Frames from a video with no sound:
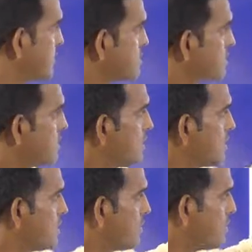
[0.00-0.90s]
is
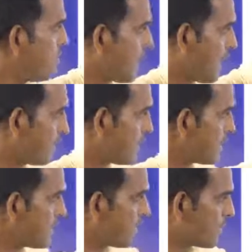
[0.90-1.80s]
you will be
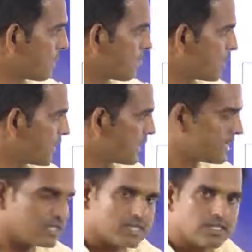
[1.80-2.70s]
having your memory
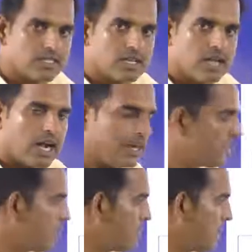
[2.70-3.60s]
addresses,
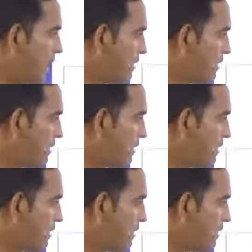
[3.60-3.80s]
and you will be